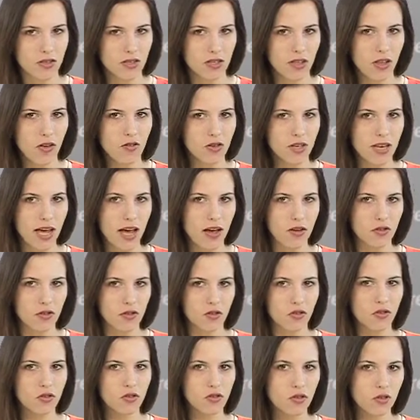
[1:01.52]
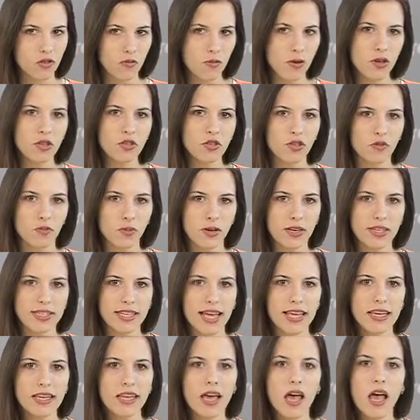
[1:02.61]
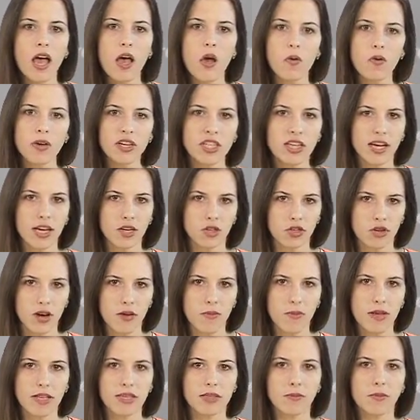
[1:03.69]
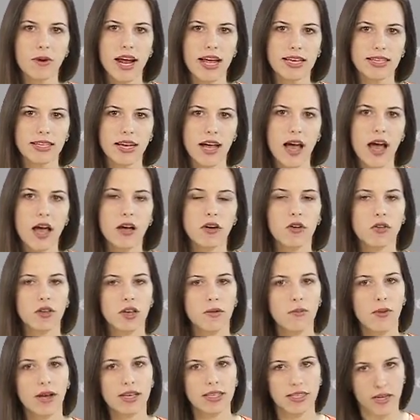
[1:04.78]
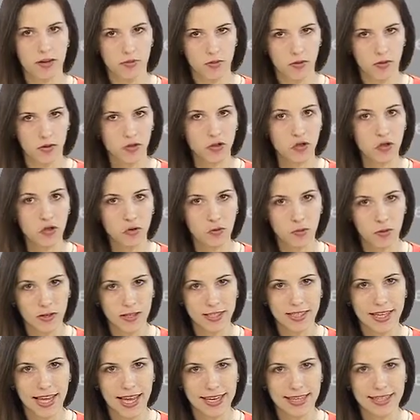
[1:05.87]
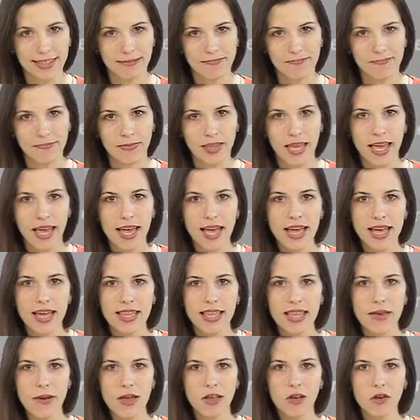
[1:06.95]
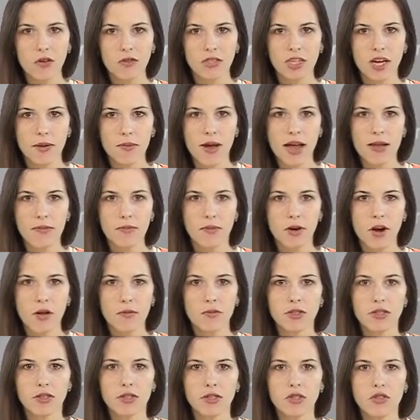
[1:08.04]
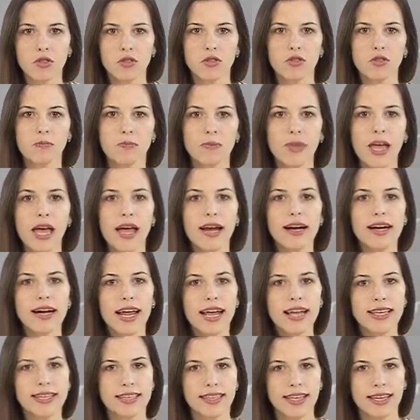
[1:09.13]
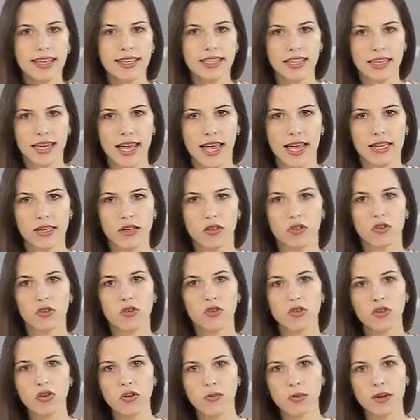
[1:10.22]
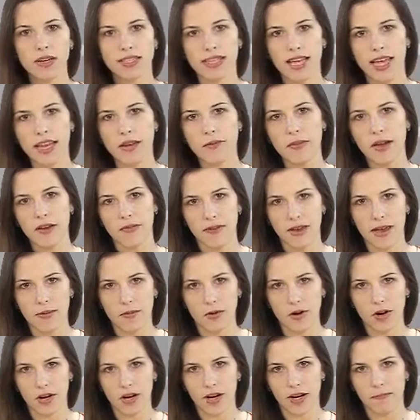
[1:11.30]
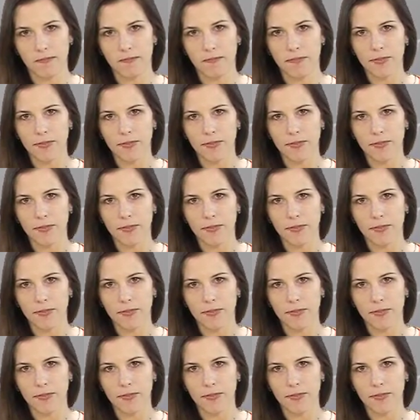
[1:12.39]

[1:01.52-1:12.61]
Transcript: slowed down to 2.2%, which actually means price hike only by 0.2%. The Bank of Japan promised to raise the indicator to 2% by February.